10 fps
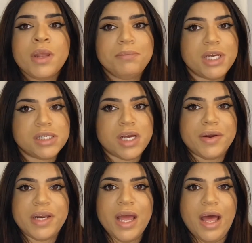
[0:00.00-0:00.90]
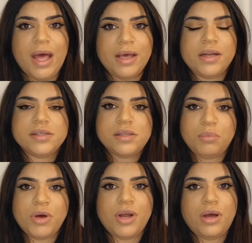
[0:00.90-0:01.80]
because I already had
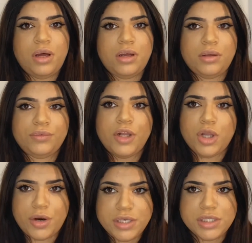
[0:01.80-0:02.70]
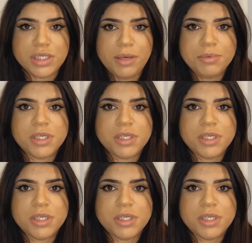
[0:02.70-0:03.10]
somewhat of large lips.